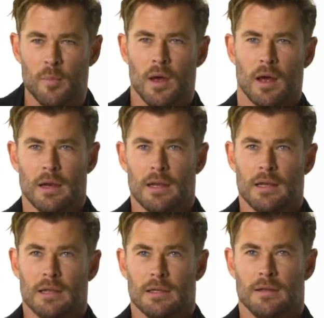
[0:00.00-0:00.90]
about
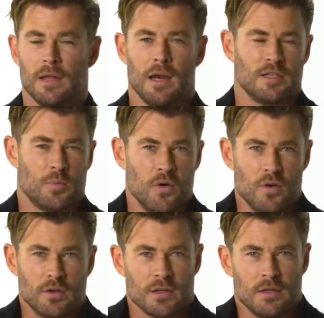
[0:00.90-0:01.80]
that
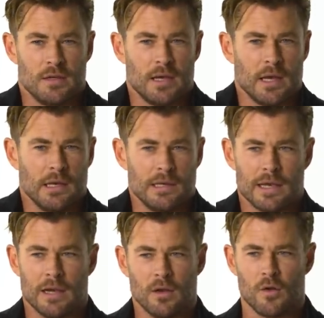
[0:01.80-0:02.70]
experience and, and, and a